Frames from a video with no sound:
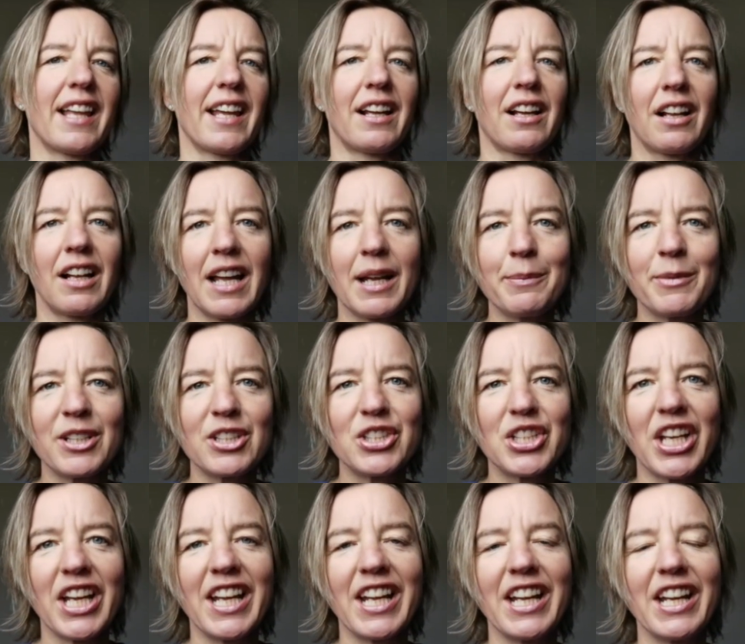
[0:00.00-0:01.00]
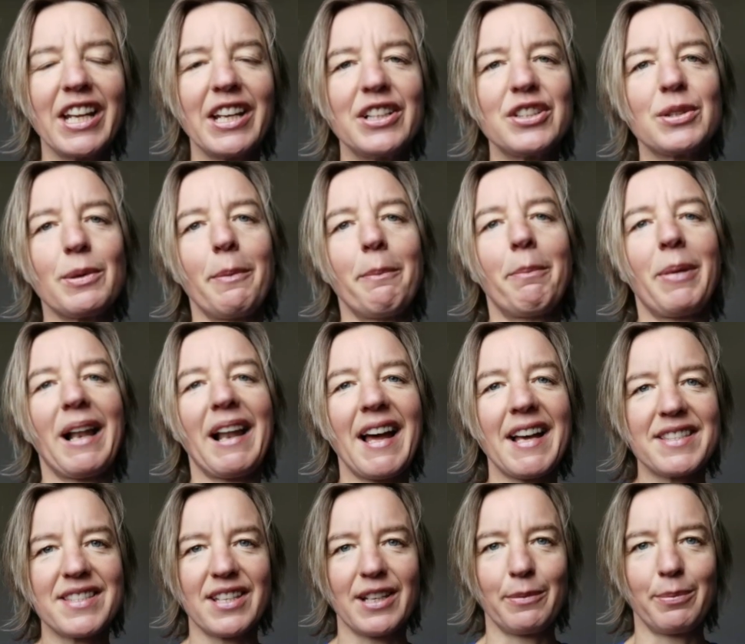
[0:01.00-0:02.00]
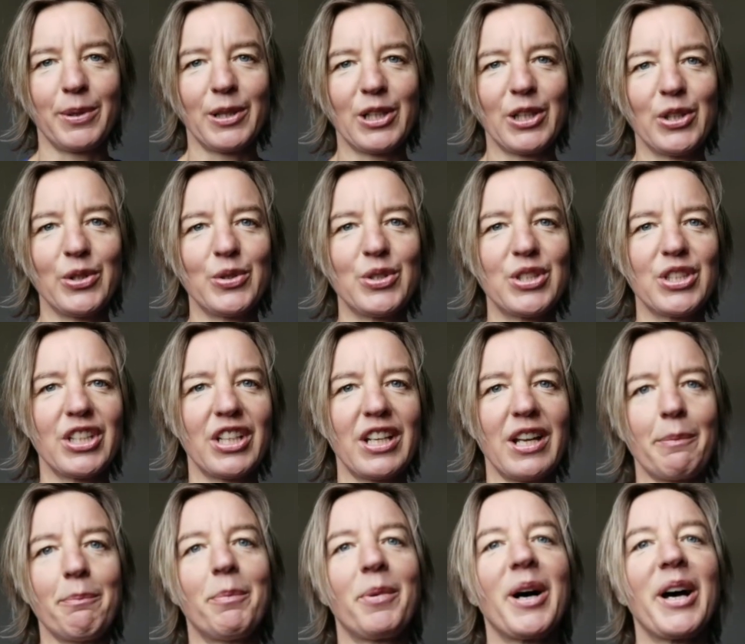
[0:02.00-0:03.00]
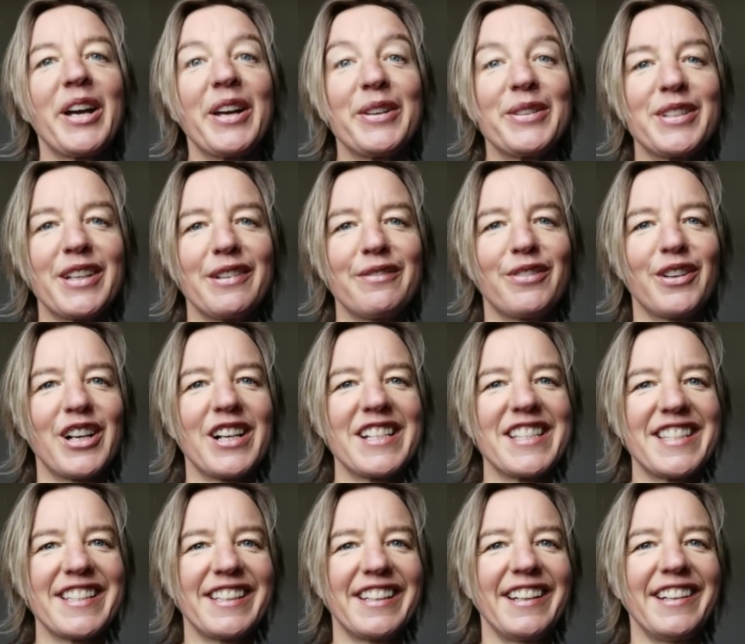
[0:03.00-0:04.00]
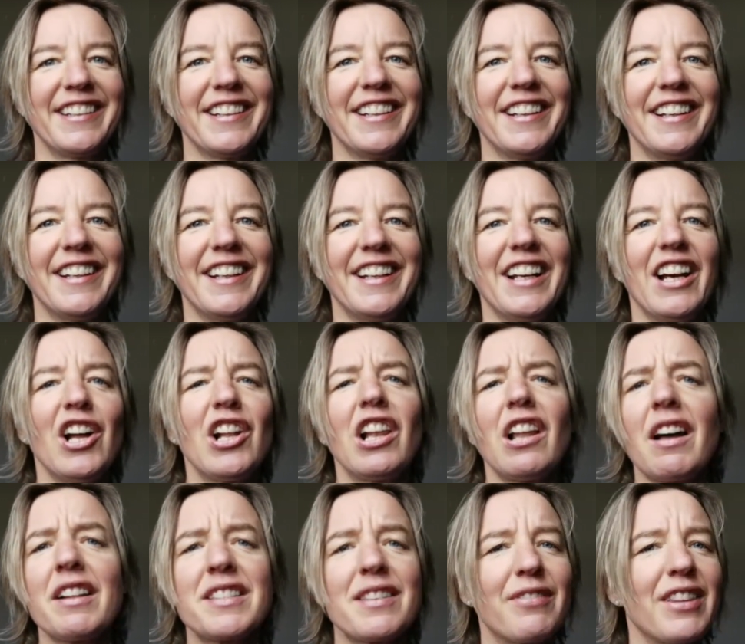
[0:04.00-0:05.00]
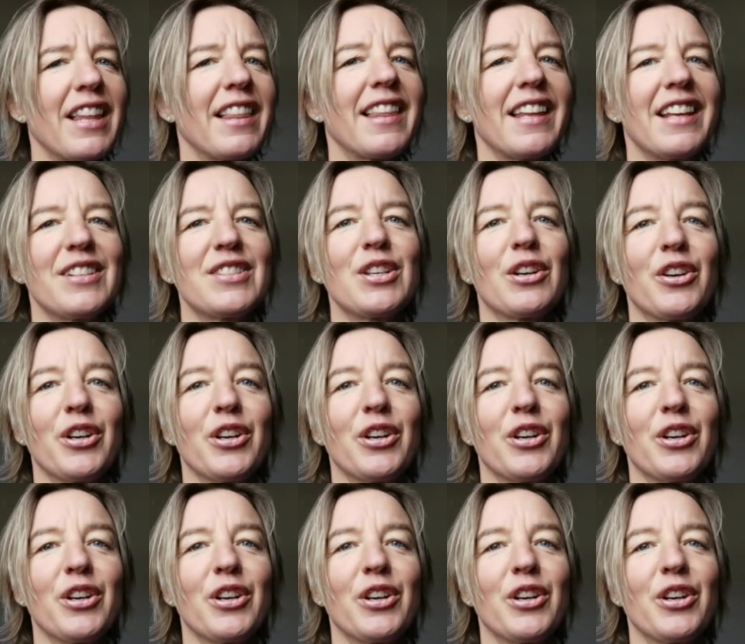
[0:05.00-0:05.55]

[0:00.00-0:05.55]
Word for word: like climate change and plastic pollution and biodiversity lots of the things